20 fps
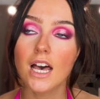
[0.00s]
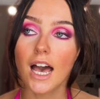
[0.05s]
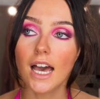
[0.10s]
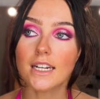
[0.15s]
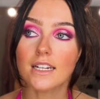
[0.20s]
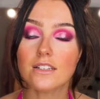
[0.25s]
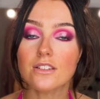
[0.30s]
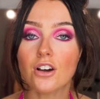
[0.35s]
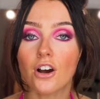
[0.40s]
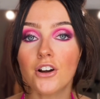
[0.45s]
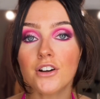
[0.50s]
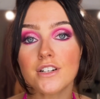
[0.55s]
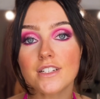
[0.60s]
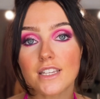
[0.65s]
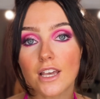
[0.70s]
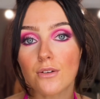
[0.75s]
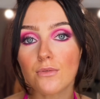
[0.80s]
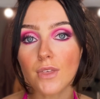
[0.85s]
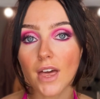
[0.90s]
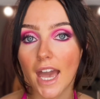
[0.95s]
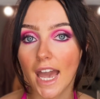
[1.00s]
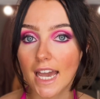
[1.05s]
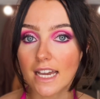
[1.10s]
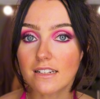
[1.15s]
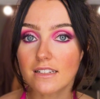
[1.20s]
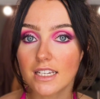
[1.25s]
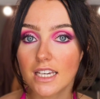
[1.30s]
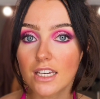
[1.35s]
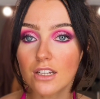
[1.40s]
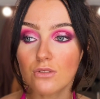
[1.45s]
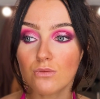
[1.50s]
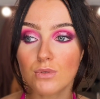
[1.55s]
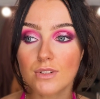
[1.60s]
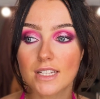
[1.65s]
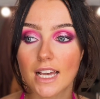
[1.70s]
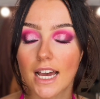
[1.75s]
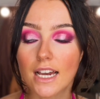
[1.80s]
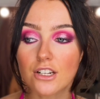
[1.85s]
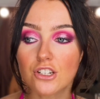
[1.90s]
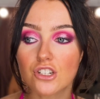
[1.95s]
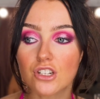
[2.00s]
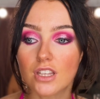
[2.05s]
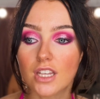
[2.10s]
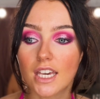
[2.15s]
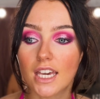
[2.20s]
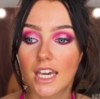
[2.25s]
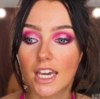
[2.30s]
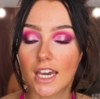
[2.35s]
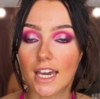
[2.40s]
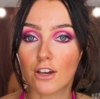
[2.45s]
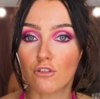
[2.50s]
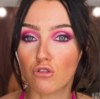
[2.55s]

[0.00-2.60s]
and it turns out that Ed Gein was actually eh,